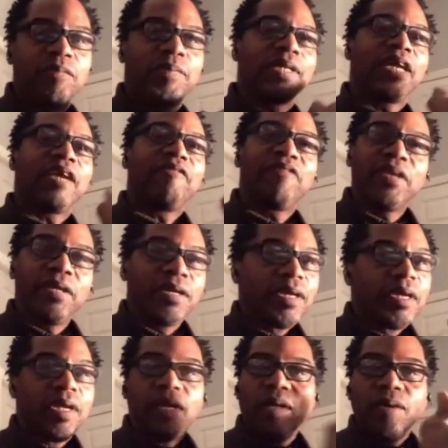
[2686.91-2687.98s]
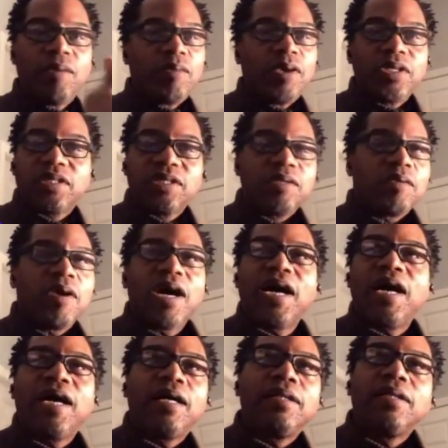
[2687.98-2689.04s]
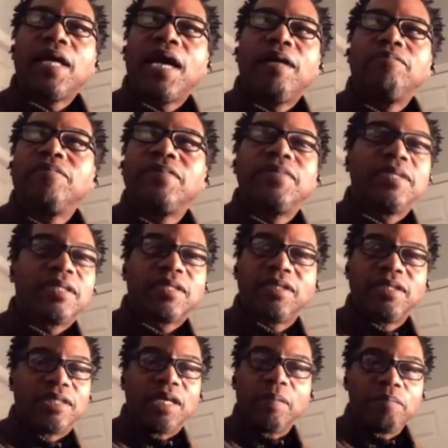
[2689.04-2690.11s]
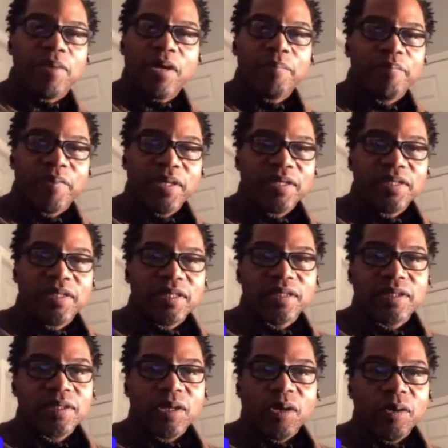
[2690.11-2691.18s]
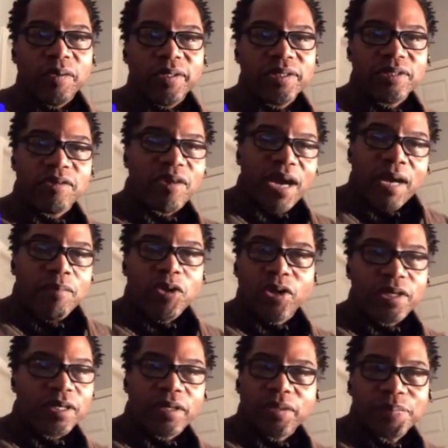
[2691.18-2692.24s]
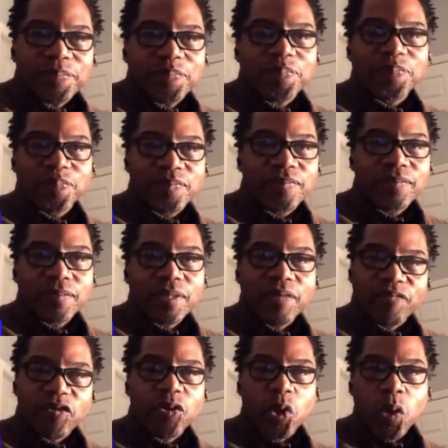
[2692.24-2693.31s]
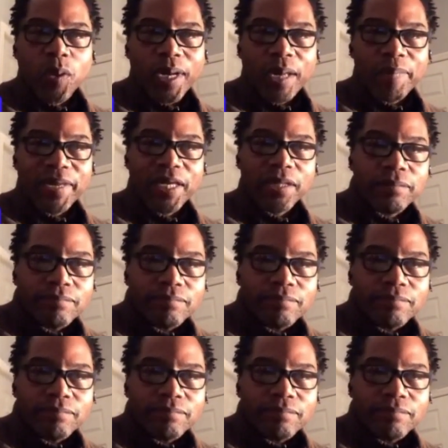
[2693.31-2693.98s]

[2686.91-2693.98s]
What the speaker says: But every once in a while, I'll just jump up and just go and grab on her, if you know what I mean.